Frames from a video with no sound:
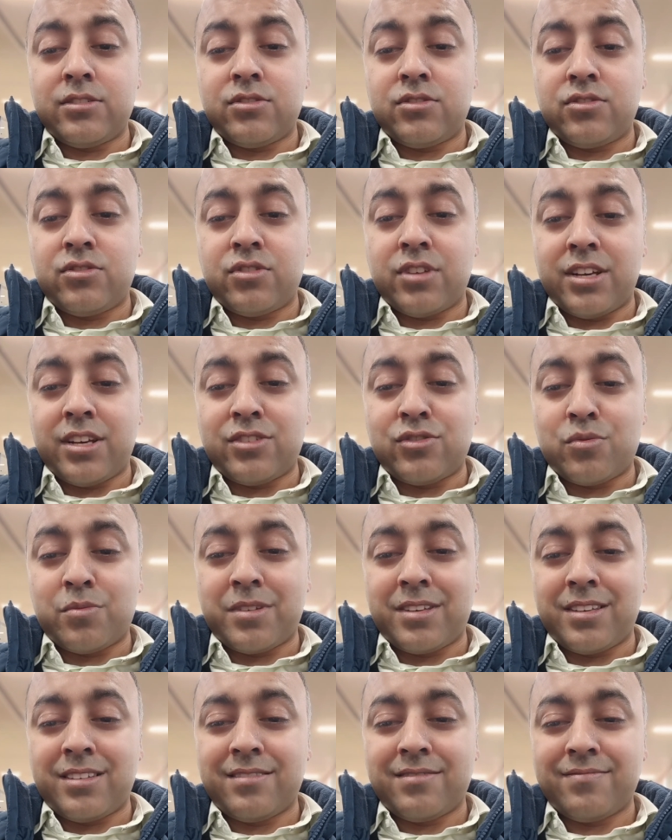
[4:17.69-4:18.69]

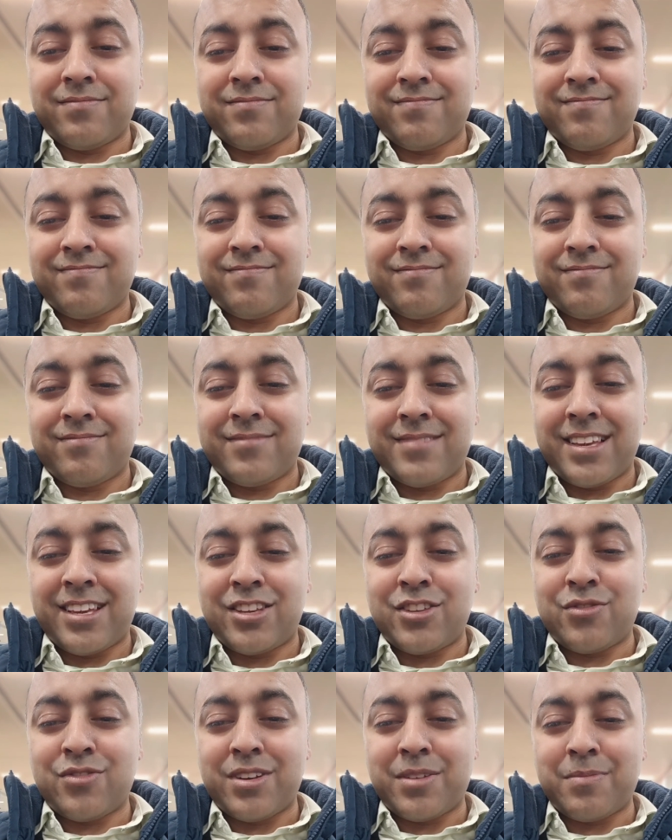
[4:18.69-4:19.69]
trisomy.
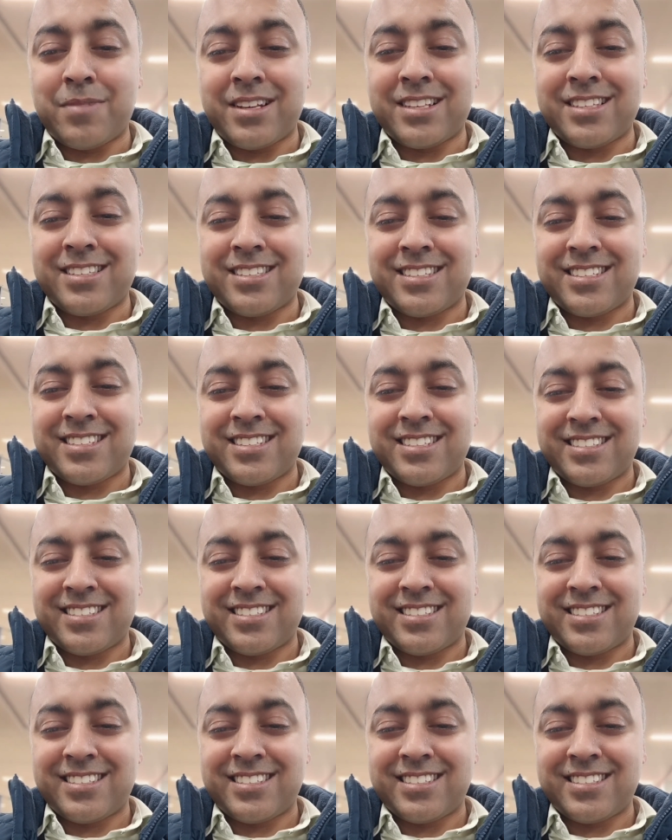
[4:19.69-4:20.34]
Thank you very much.